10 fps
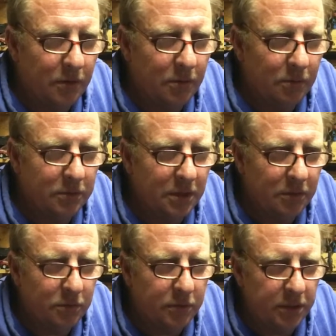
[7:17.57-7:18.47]
What's that,
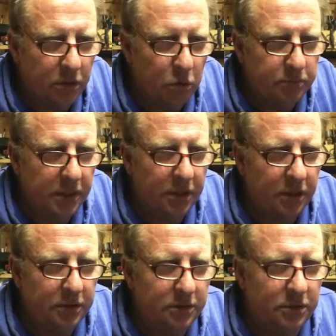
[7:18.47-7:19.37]
Rory? You're hoping to get
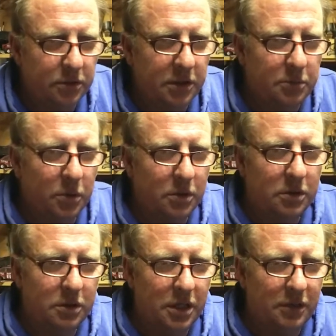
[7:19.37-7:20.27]
out on Sunday morning
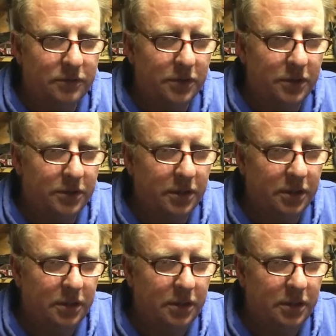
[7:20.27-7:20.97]
or afternoon?